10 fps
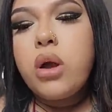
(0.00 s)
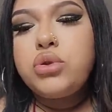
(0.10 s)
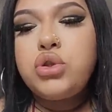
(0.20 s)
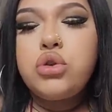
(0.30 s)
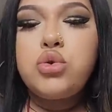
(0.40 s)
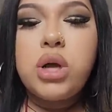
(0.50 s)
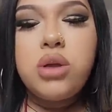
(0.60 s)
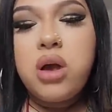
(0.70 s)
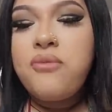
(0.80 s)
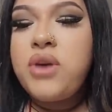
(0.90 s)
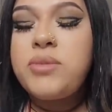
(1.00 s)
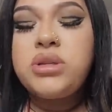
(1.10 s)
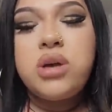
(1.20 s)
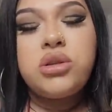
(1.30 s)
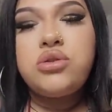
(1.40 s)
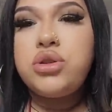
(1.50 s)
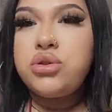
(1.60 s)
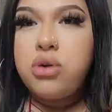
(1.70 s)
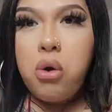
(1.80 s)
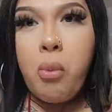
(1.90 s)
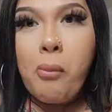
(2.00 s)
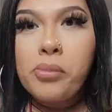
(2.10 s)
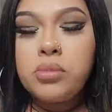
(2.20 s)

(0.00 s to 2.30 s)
So do I think I'm famous? The answer is no.